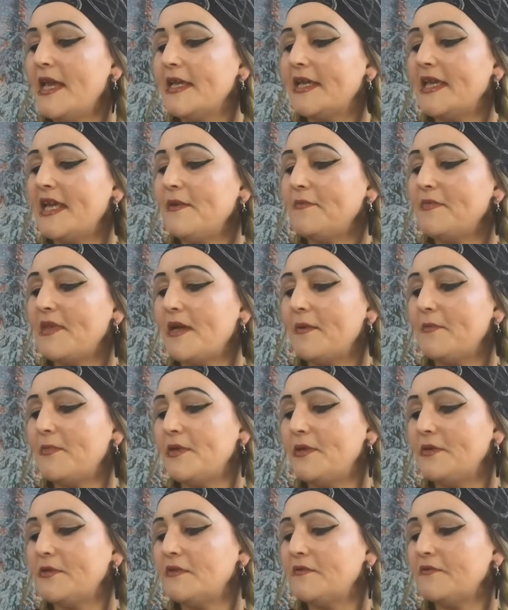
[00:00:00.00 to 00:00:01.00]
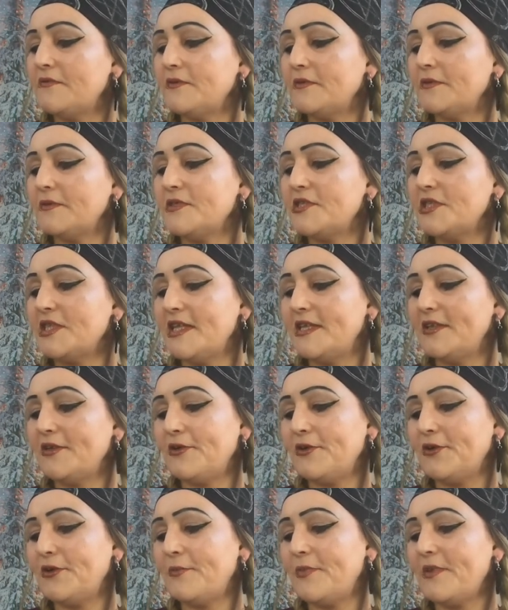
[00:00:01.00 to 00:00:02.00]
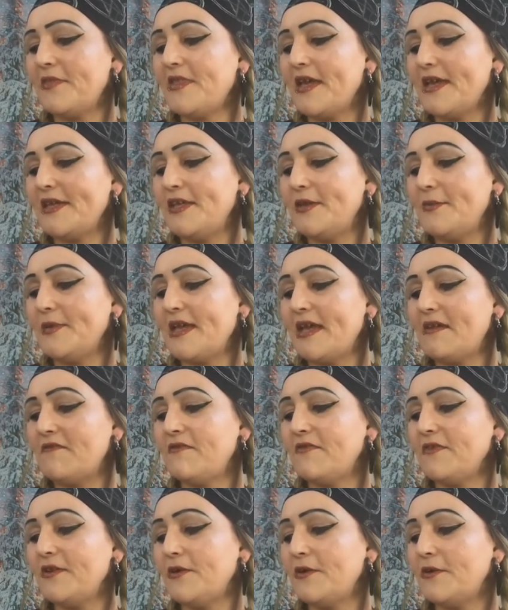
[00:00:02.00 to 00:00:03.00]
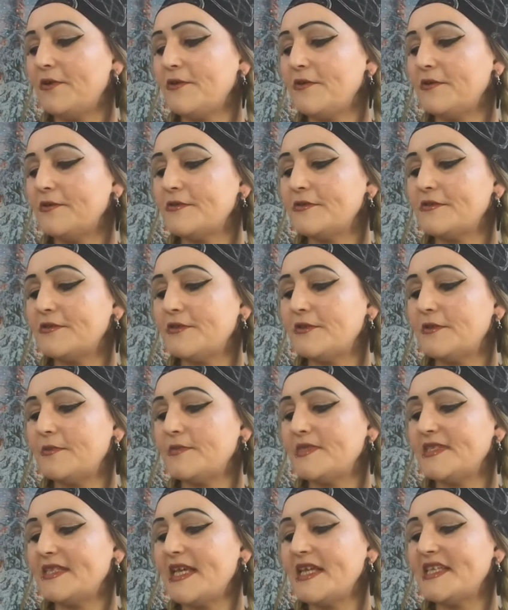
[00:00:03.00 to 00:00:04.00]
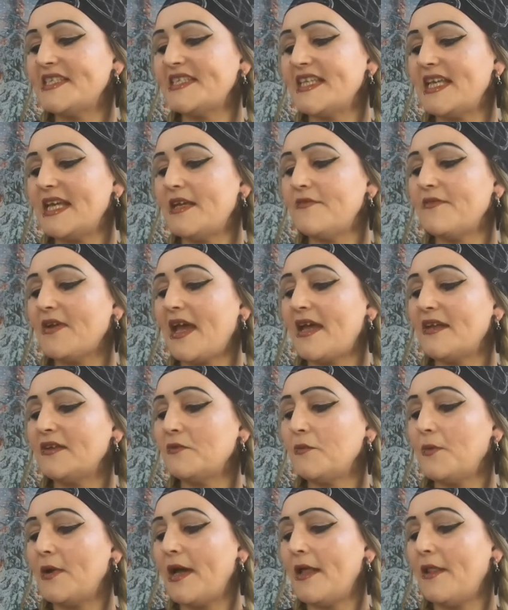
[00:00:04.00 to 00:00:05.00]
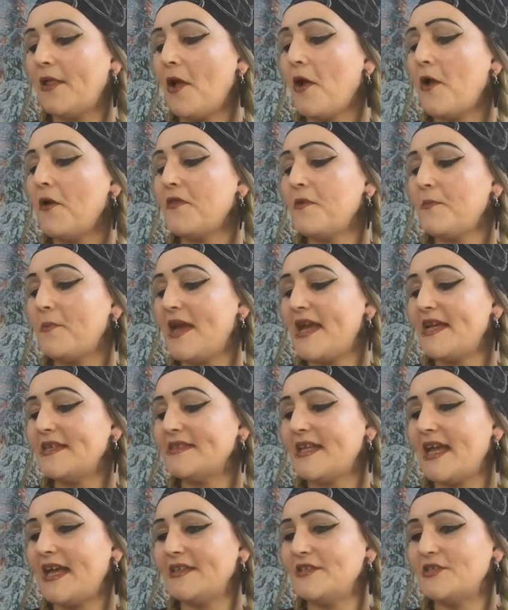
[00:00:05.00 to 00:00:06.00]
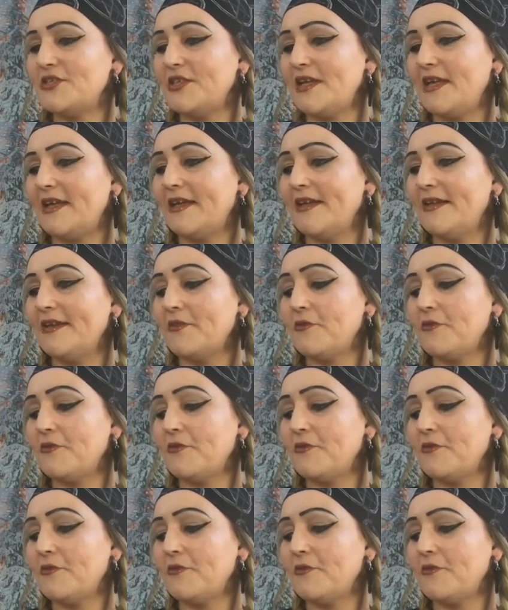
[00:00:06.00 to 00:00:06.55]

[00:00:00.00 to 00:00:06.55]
Keep that beautiful chin up. And thank you again for your custom. Stay safe and well. All the best, Angie.